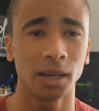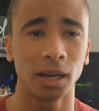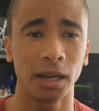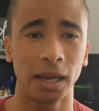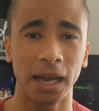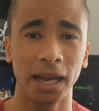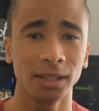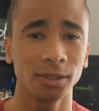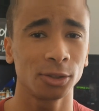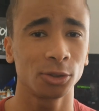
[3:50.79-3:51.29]
I
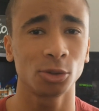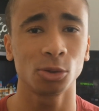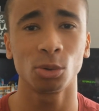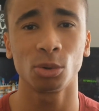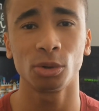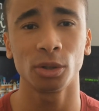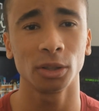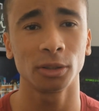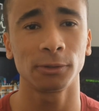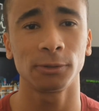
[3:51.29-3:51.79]
had
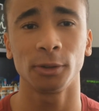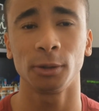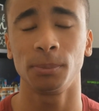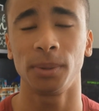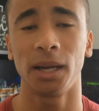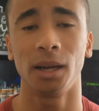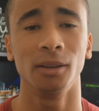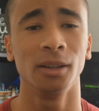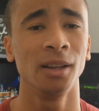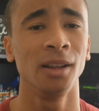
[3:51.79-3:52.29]
sores for
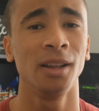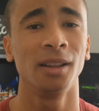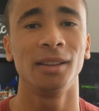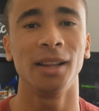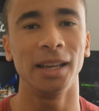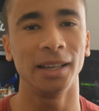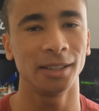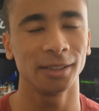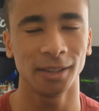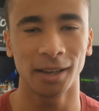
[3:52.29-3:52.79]
about
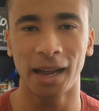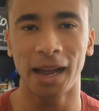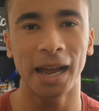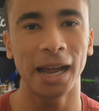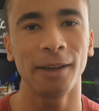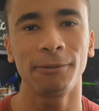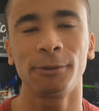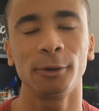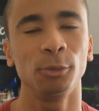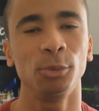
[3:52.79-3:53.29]
like
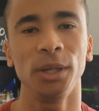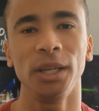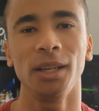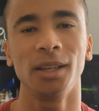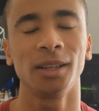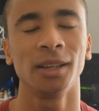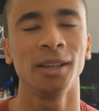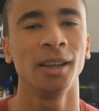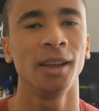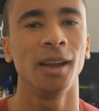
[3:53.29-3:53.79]
half a
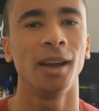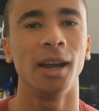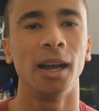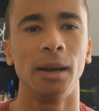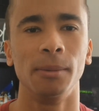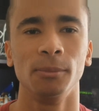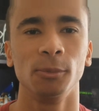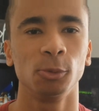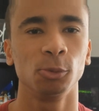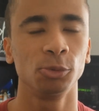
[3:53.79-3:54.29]
week.
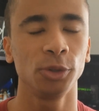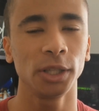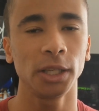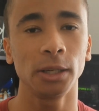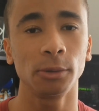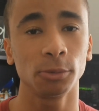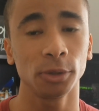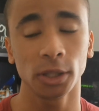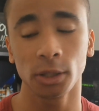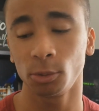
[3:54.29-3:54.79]

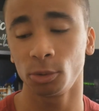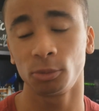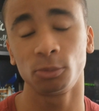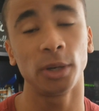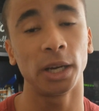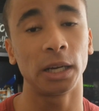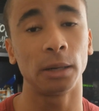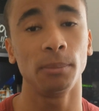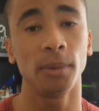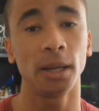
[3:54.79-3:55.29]
Really would
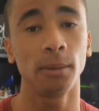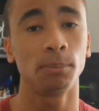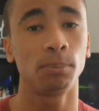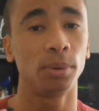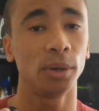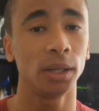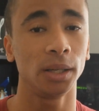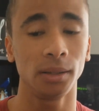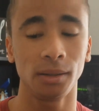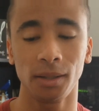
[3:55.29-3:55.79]
recommend
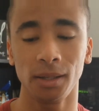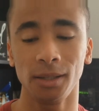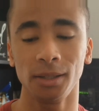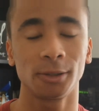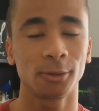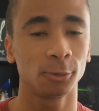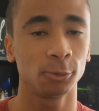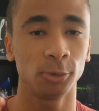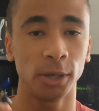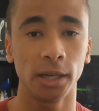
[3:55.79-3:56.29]
putting
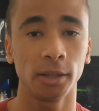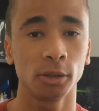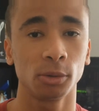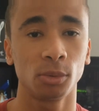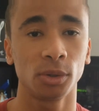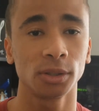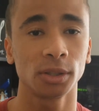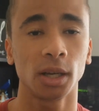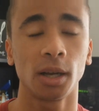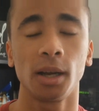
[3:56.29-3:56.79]
these
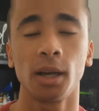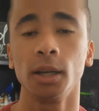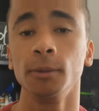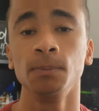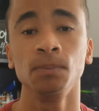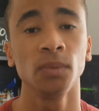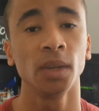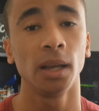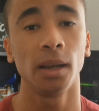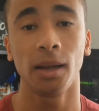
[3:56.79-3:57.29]
regular ones
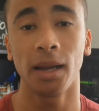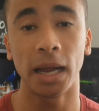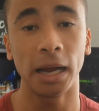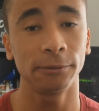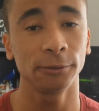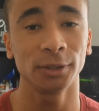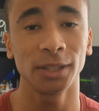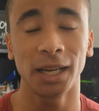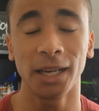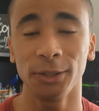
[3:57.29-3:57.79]
on.
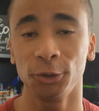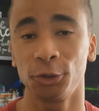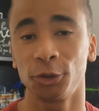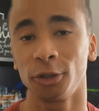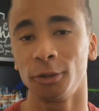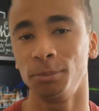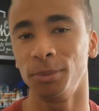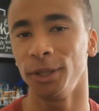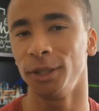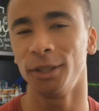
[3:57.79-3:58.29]
After
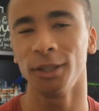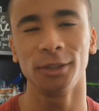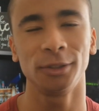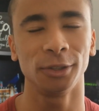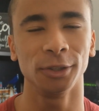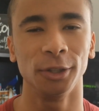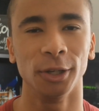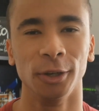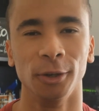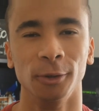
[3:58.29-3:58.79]
that, you should be
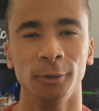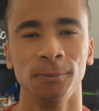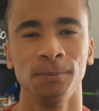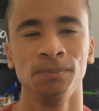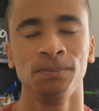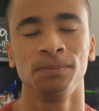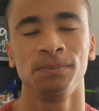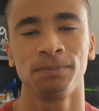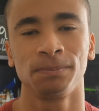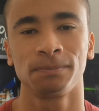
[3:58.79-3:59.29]
good to
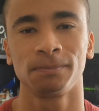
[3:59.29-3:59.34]
go.